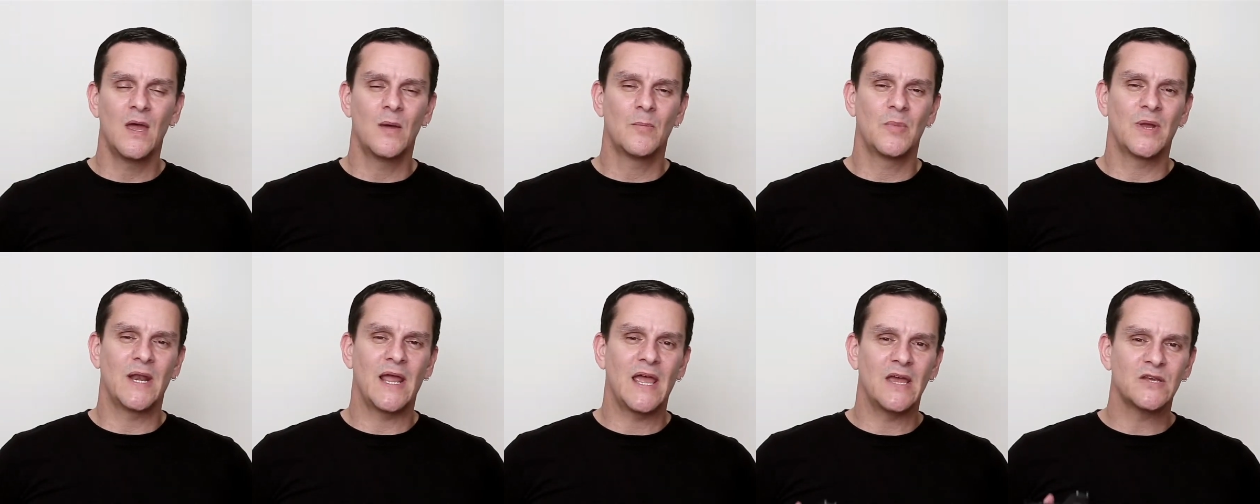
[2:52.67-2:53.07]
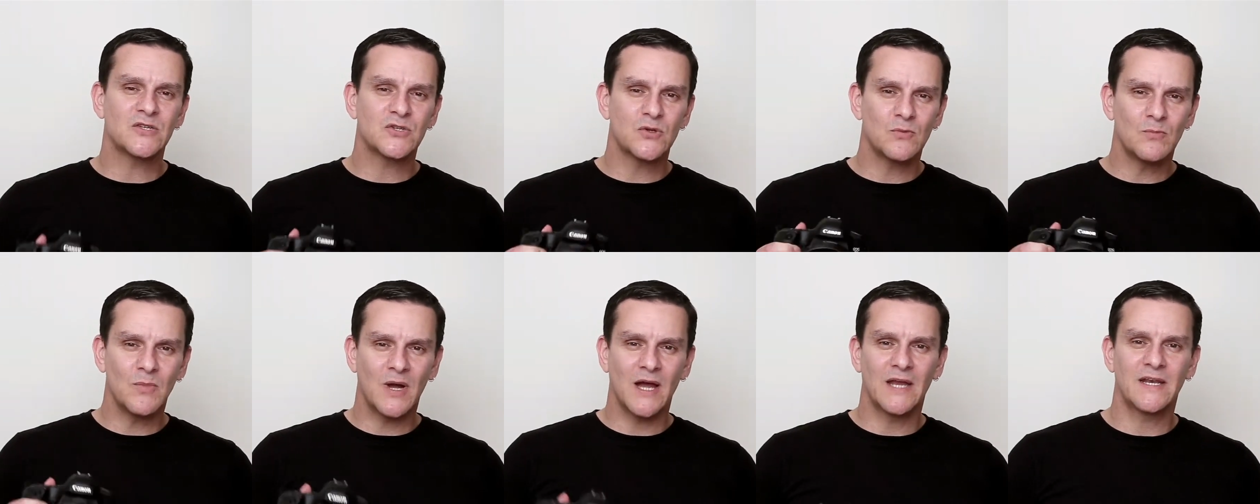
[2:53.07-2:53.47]
But as
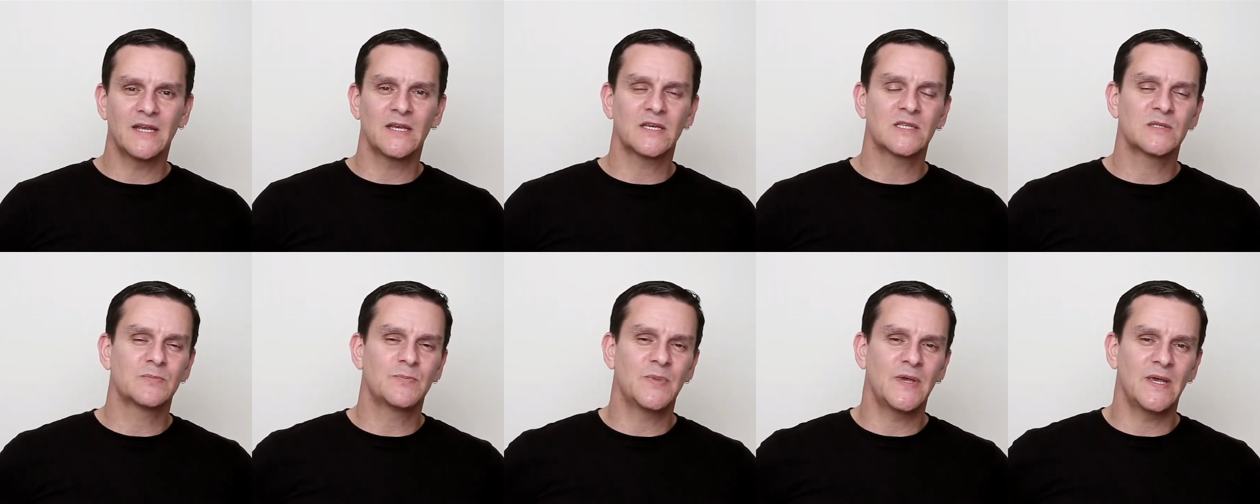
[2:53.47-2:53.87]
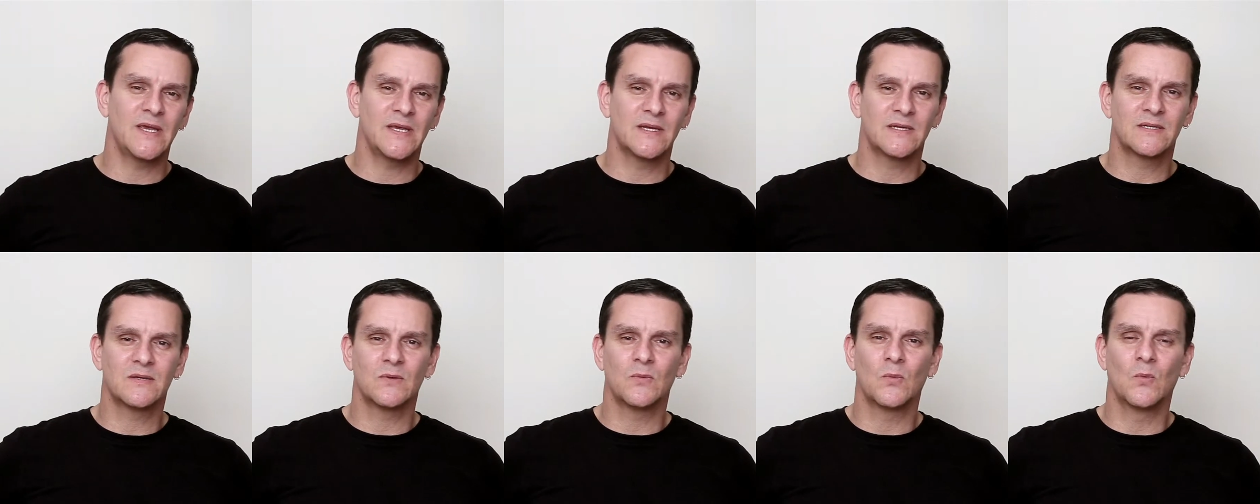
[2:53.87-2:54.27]
you might
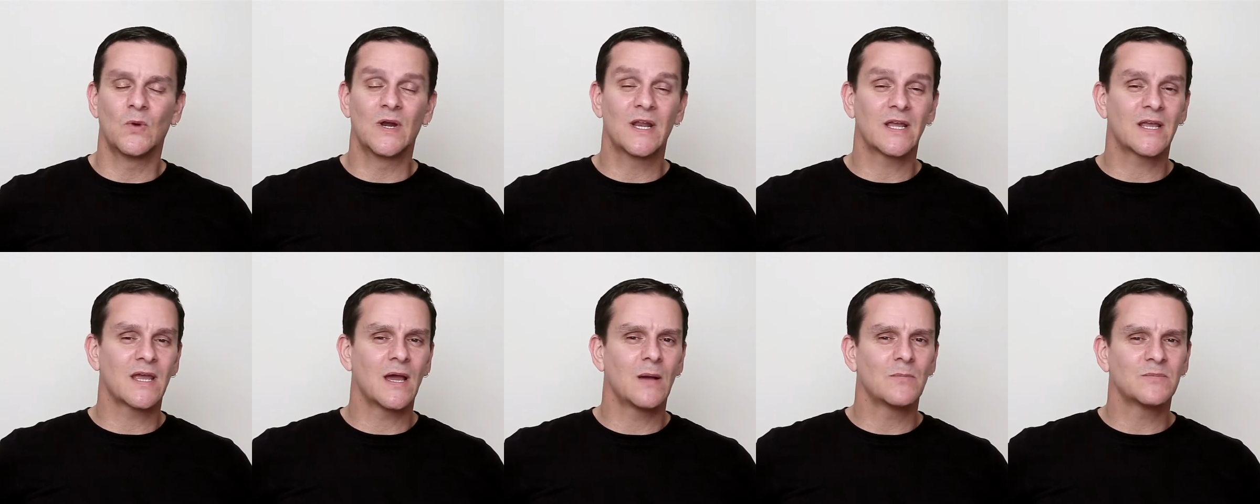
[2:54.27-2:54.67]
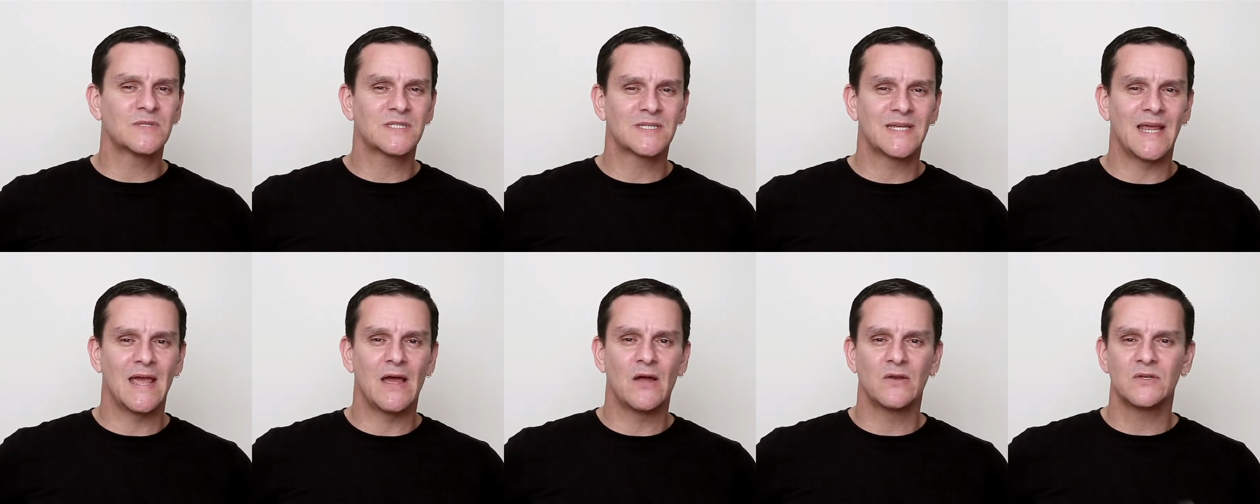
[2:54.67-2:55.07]
expect, when it comes
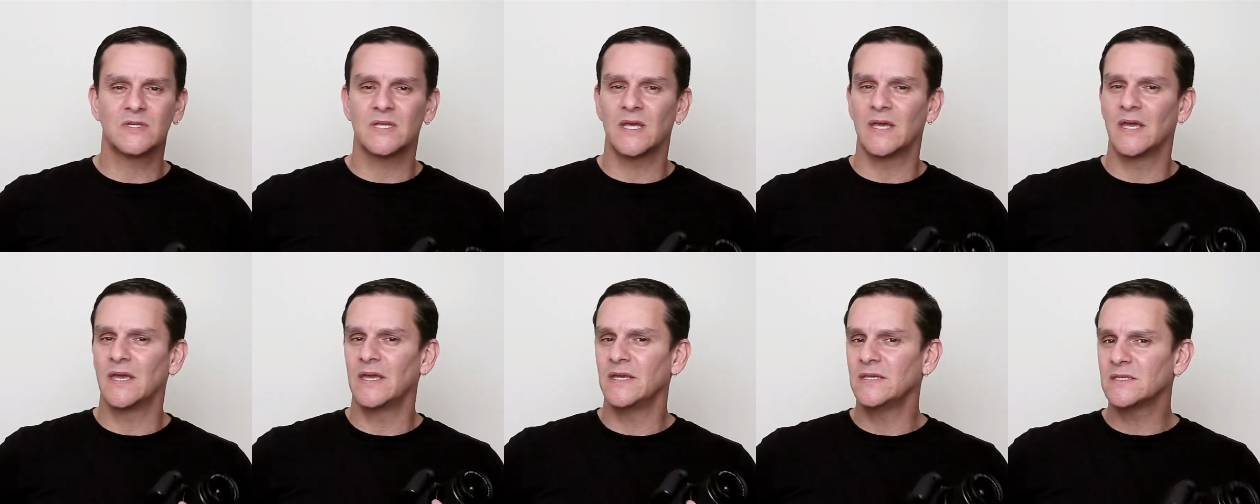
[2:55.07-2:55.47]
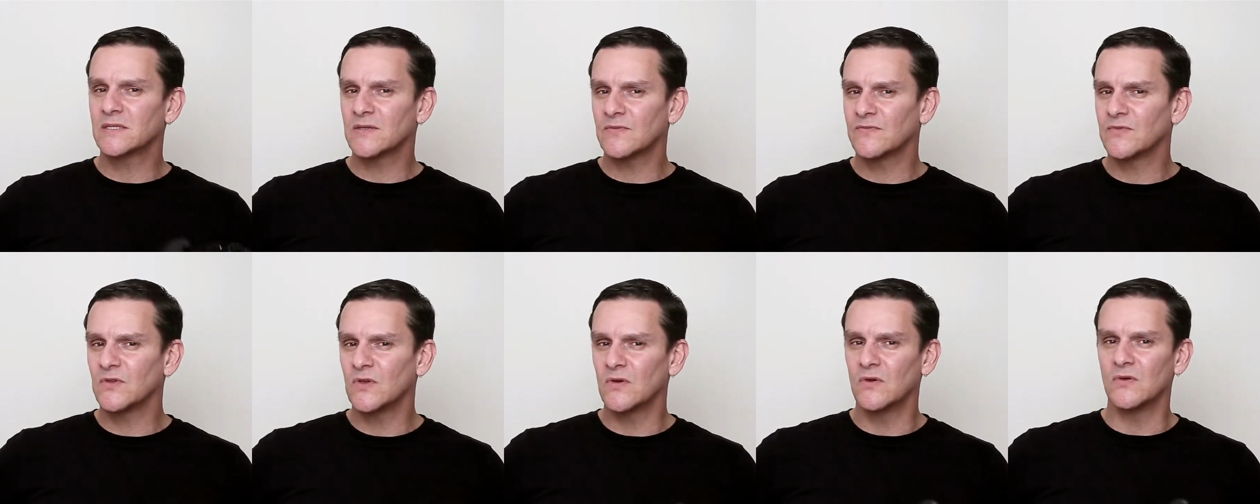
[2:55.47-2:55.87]
down to ease
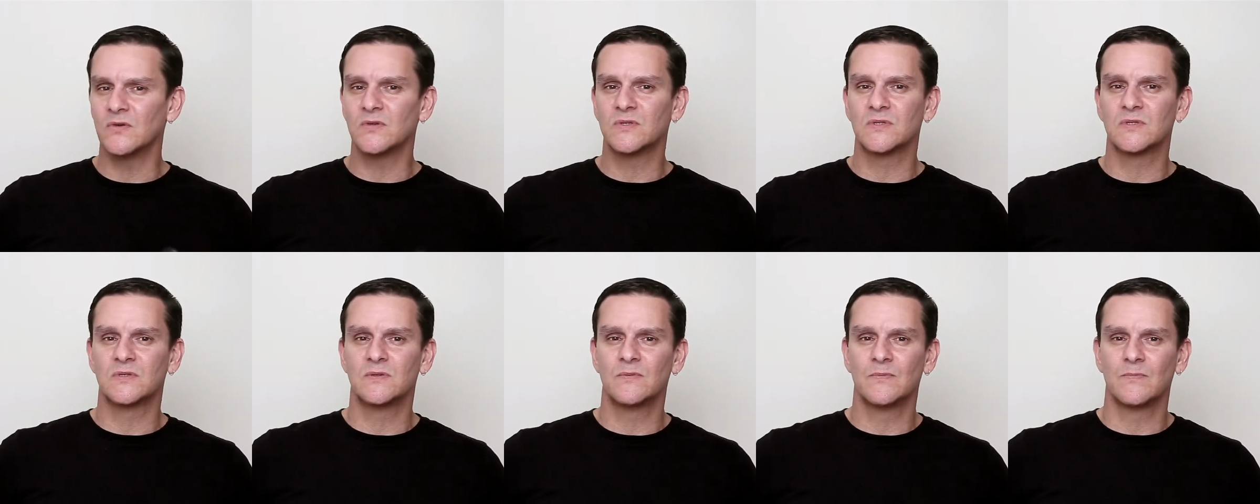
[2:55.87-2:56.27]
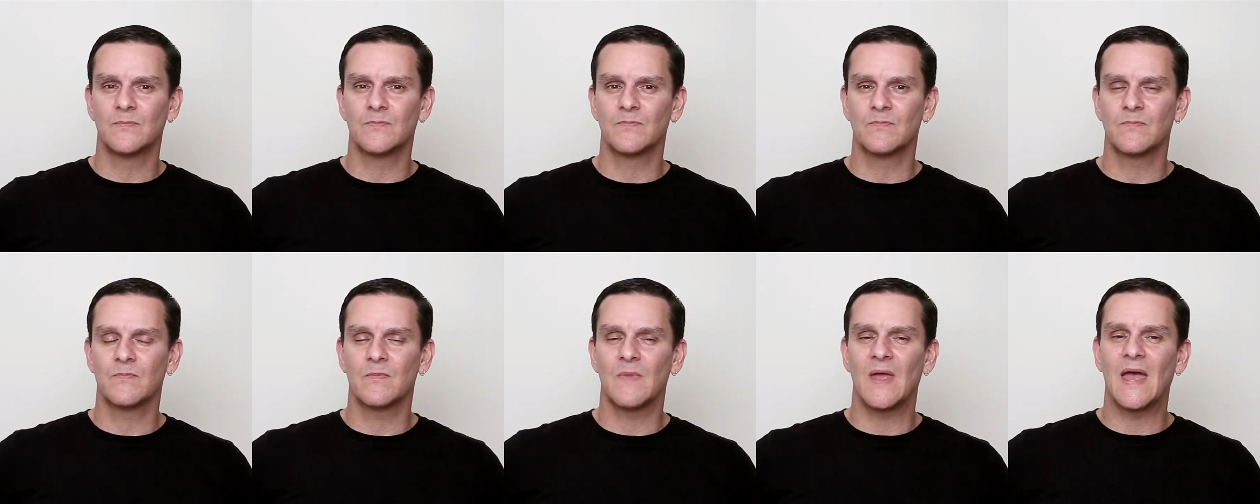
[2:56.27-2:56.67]
of use,
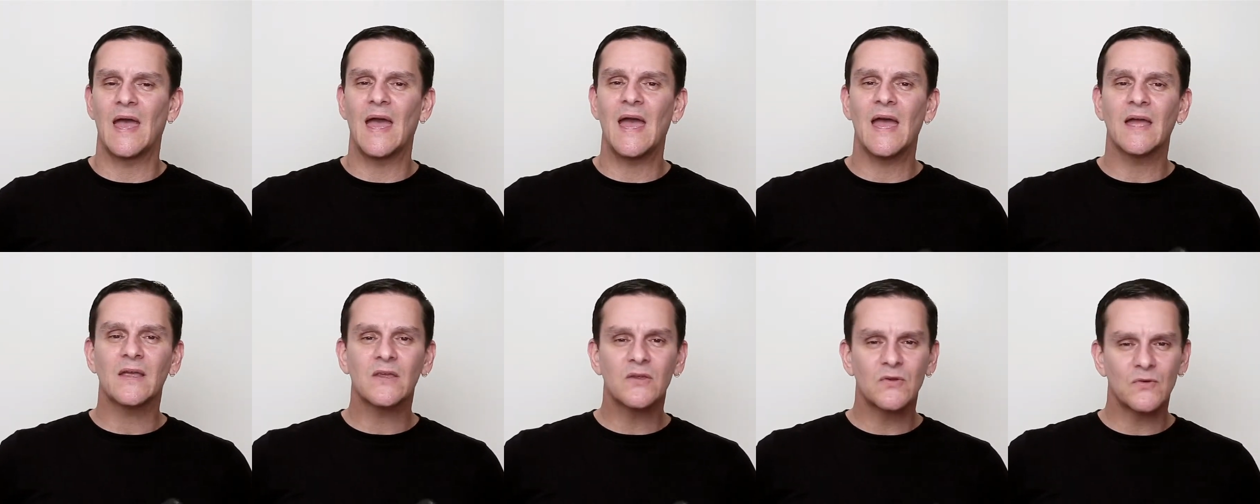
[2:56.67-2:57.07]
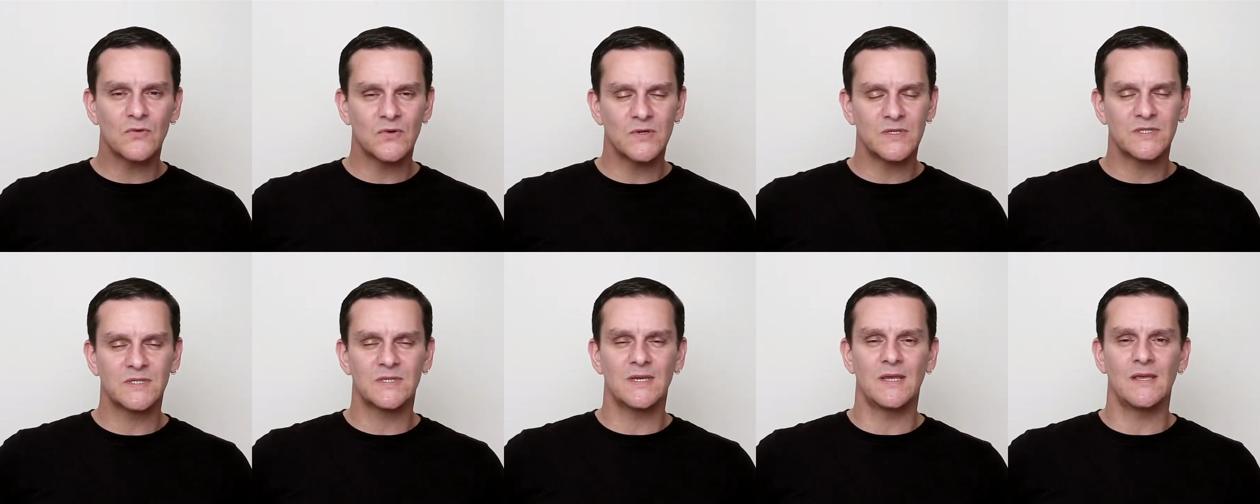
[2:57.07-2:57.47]

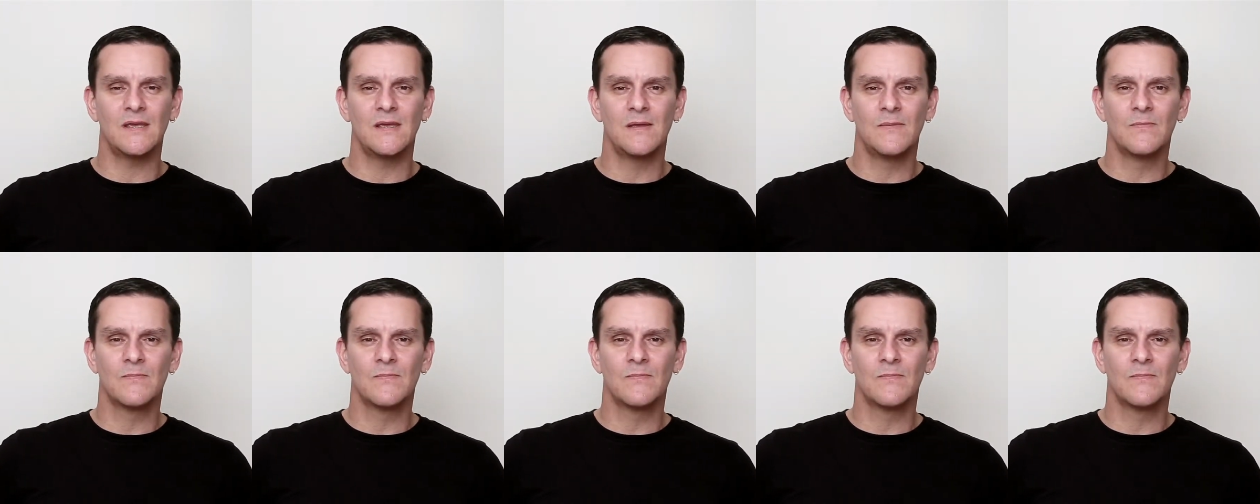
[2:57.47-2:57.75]
accuracy,